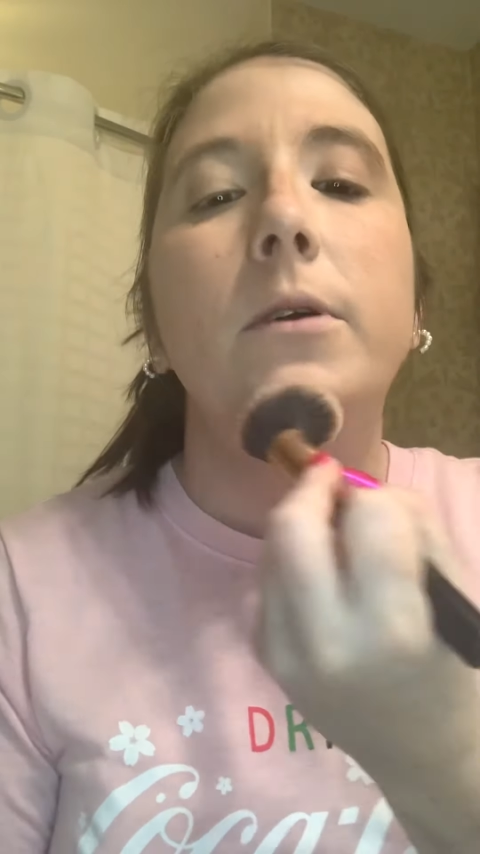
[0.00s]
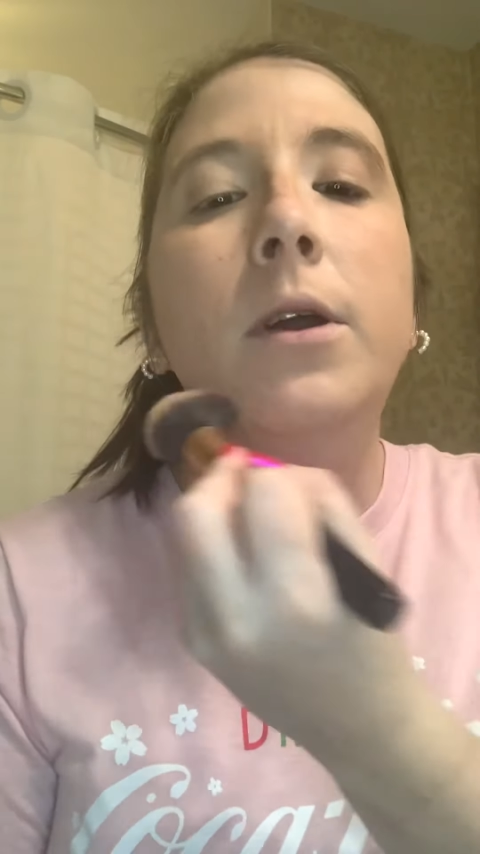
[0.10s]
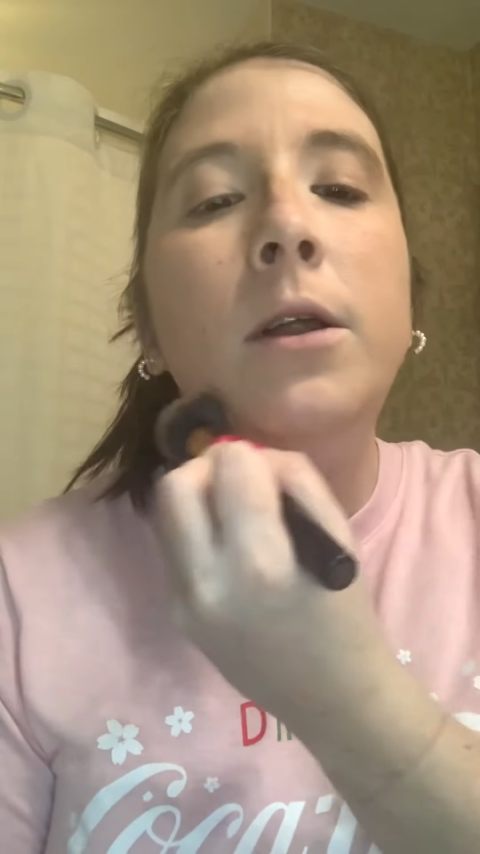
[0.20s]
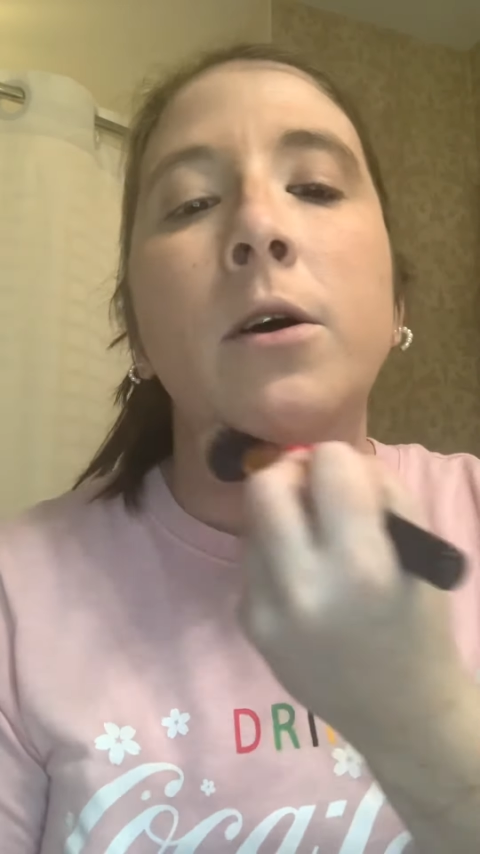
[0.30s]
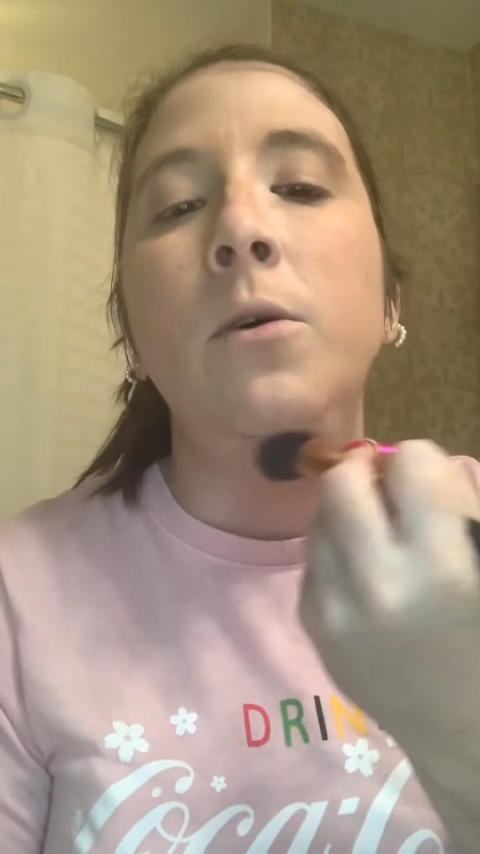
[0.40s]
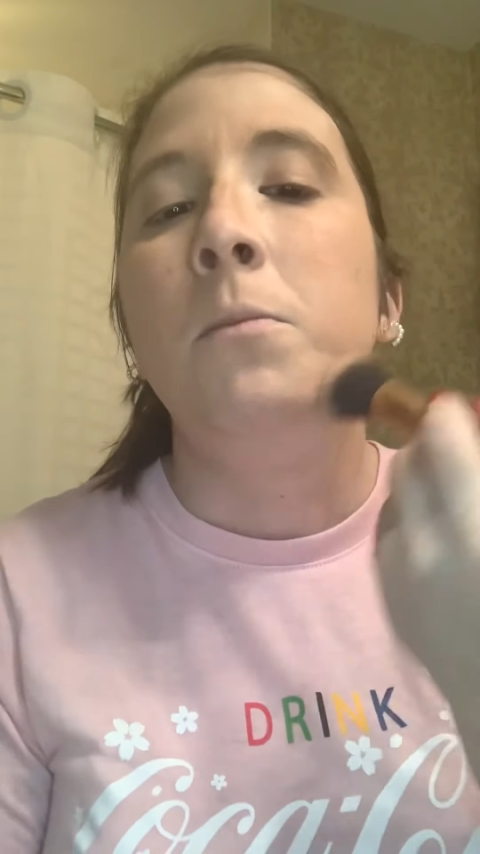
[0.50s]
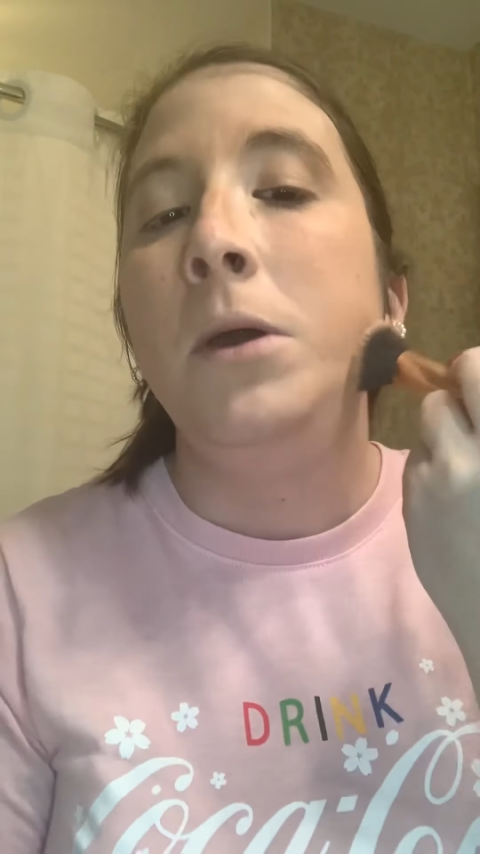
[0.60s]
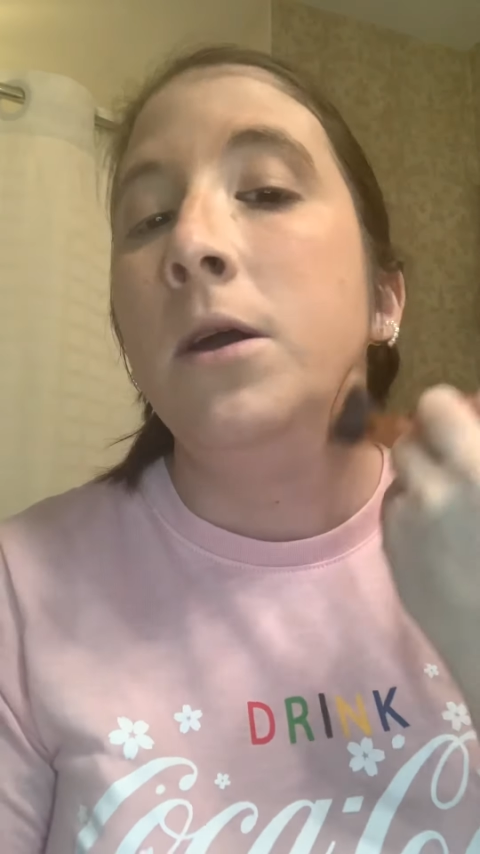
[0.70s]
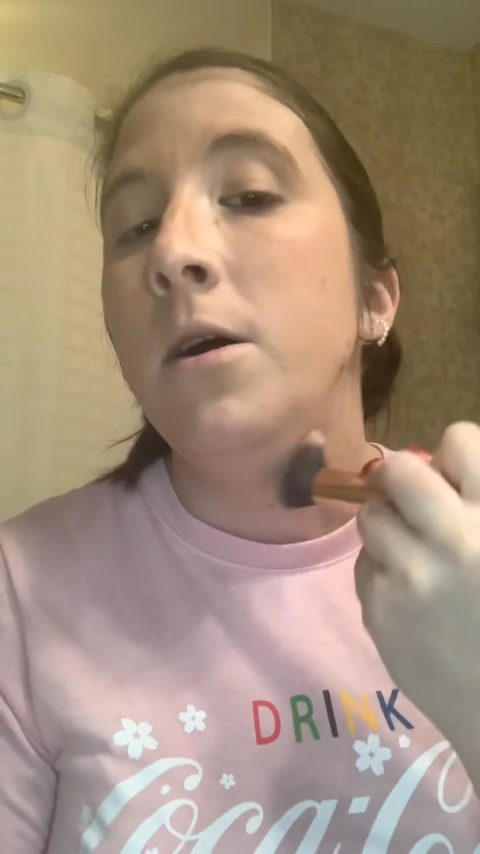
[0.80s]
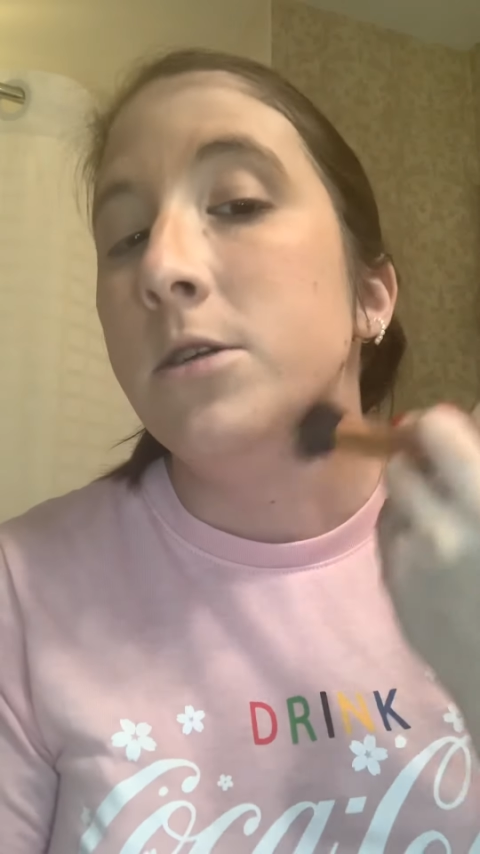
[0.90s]
You know,
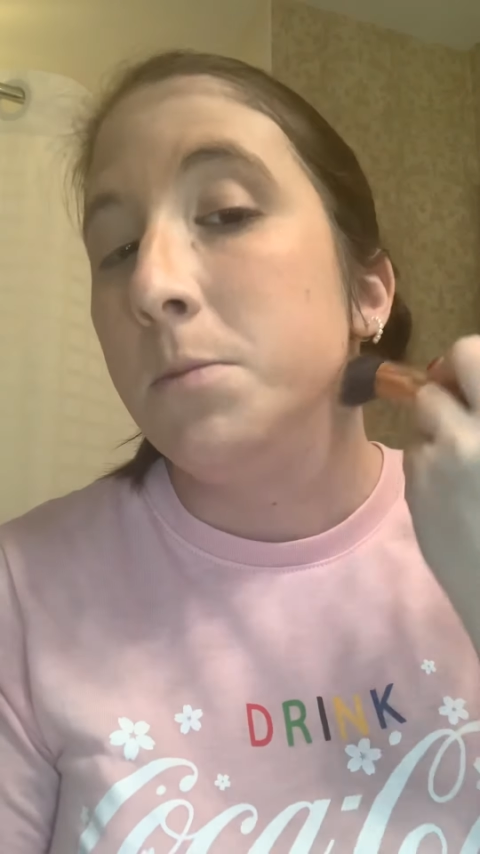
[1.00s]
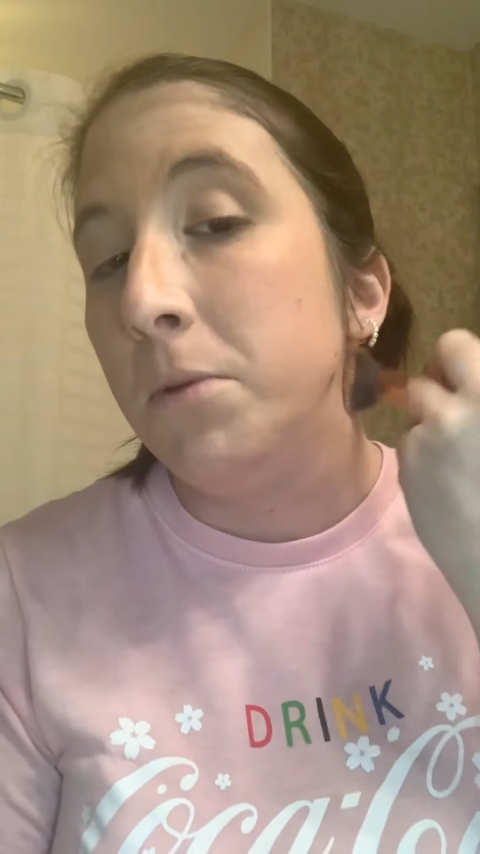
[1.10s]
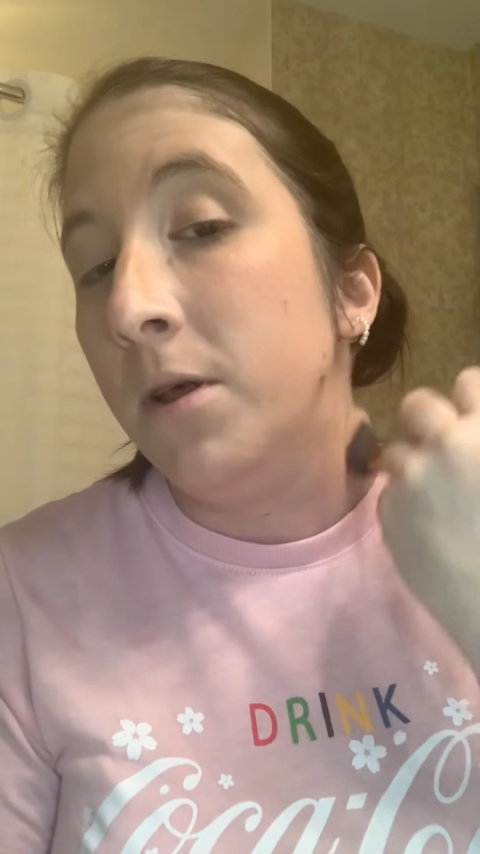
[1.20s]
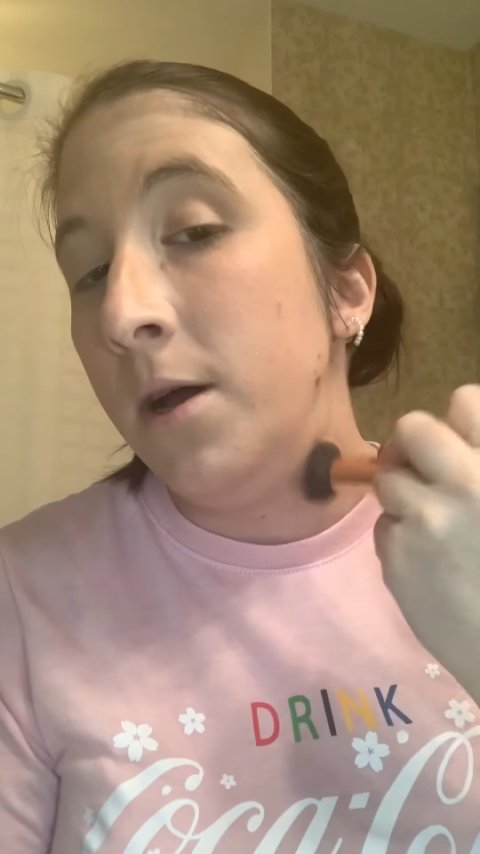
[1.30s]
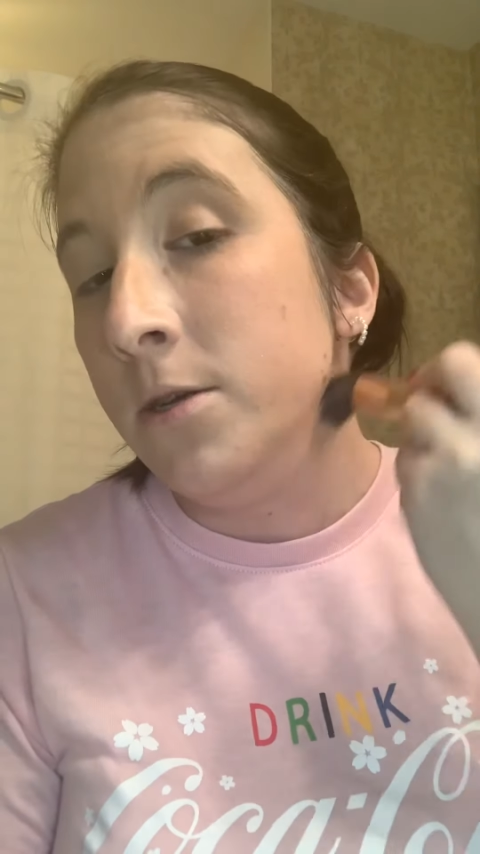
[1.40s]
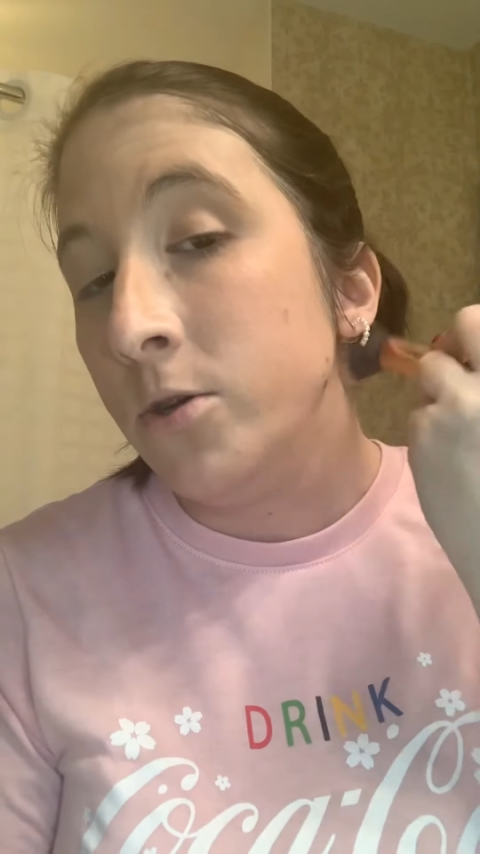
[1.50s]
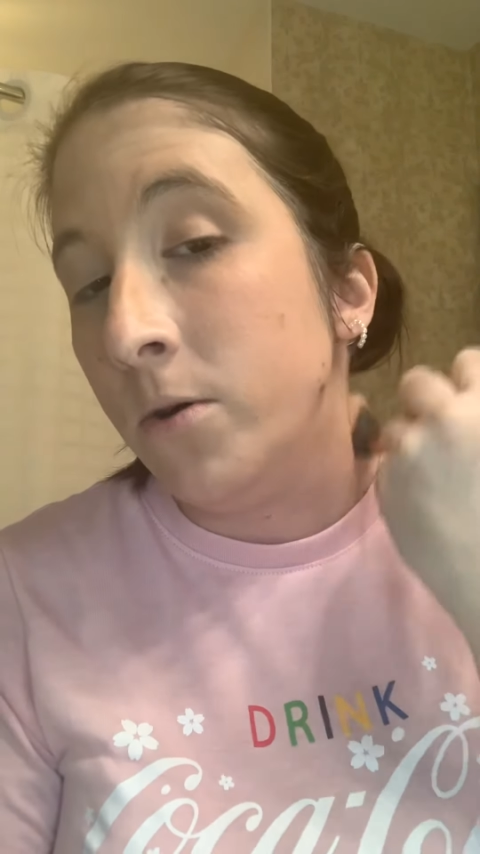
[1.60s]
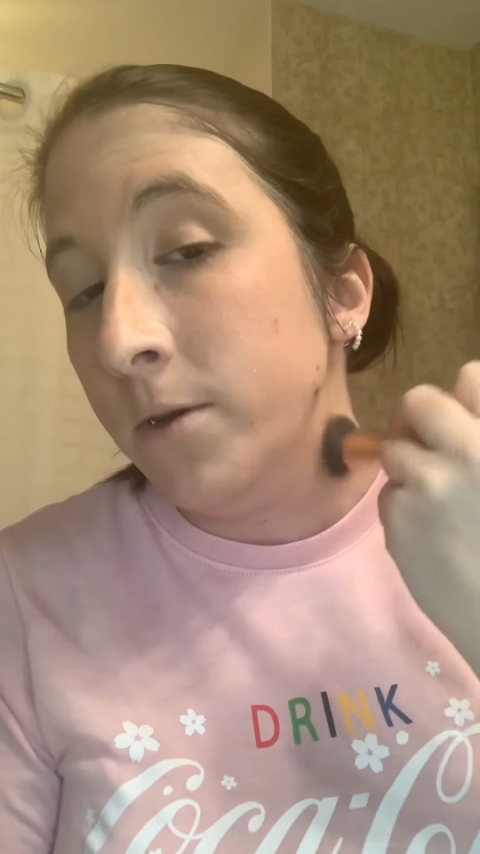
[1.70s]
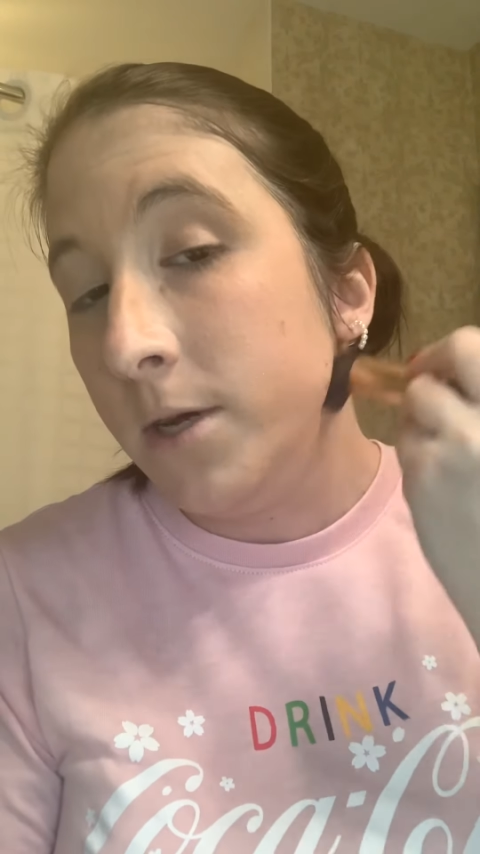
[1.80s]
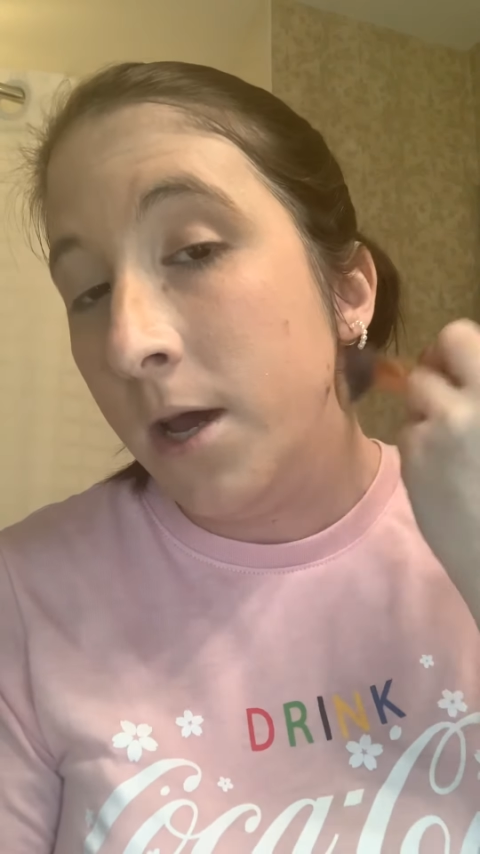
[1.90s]
being hospitalized all
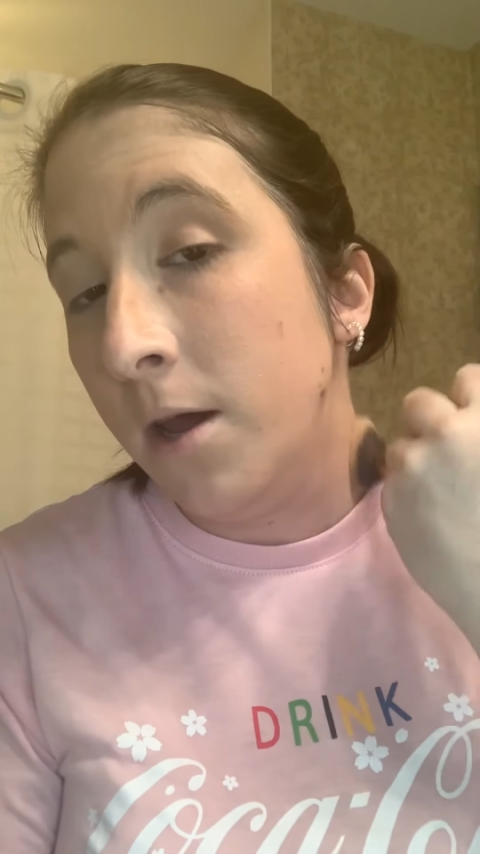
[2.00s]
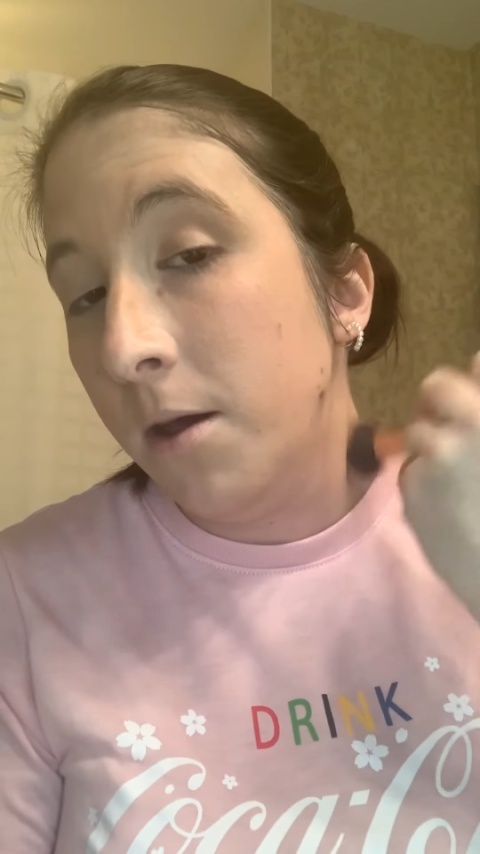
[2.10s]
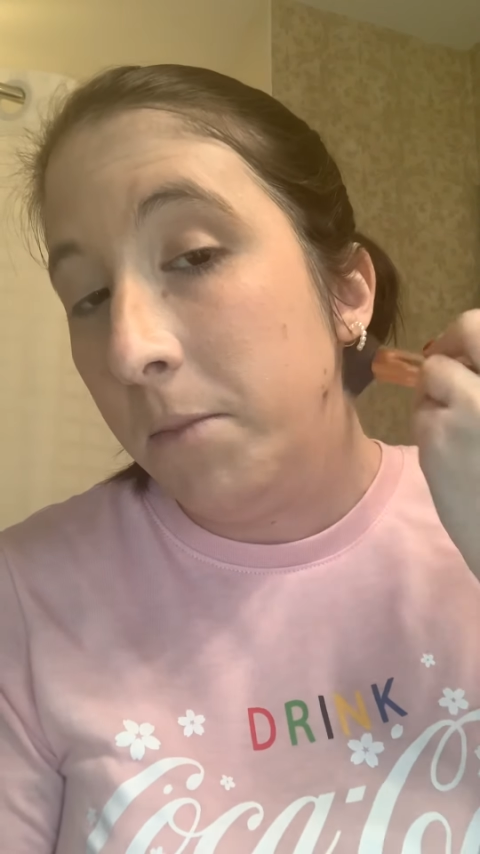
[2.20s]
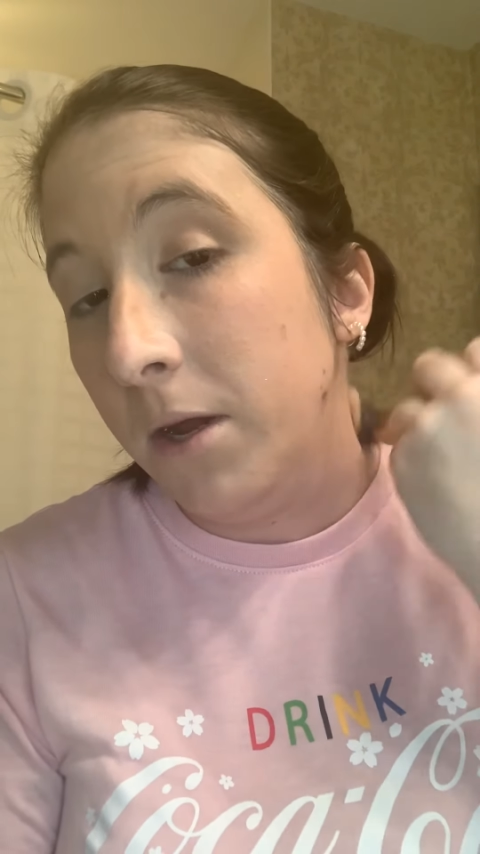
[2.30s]
the time